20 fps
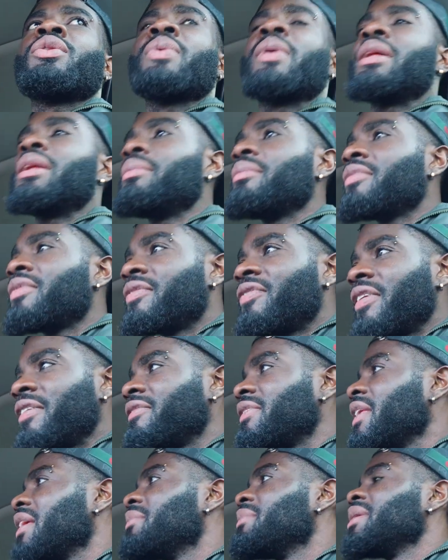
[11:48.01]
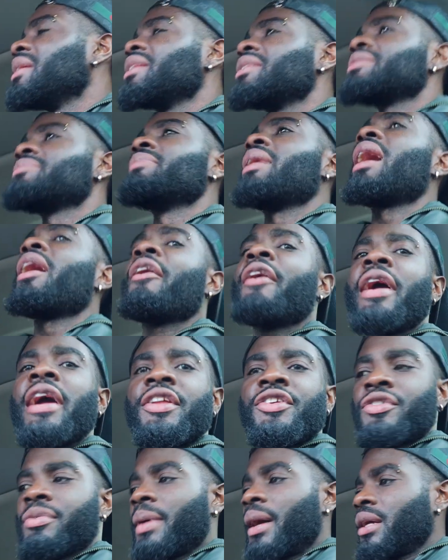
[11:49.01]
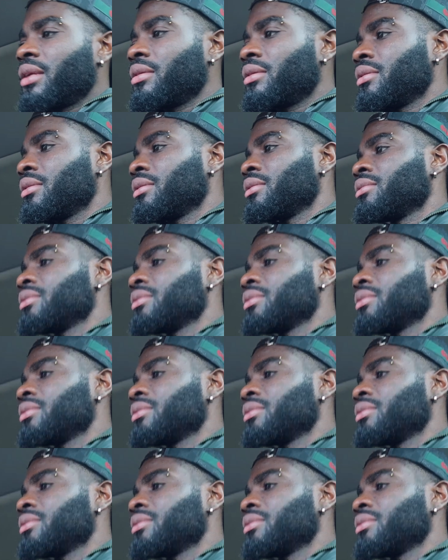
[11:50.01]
20-15 minutes. May I reach, man?